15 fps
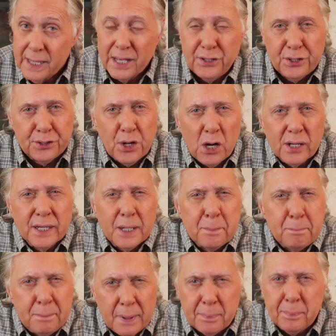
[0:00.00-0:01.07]
and to talk in
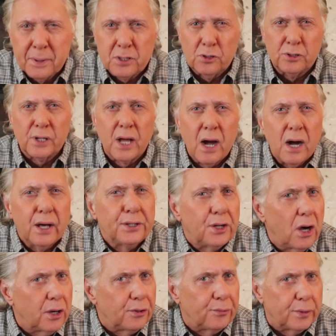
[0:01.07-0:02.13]
a biblical,
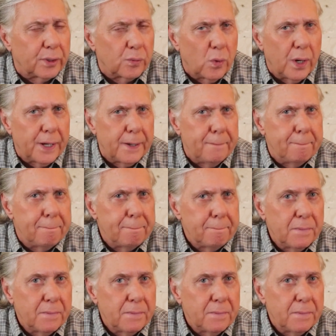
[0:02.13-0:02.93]
God honoring way.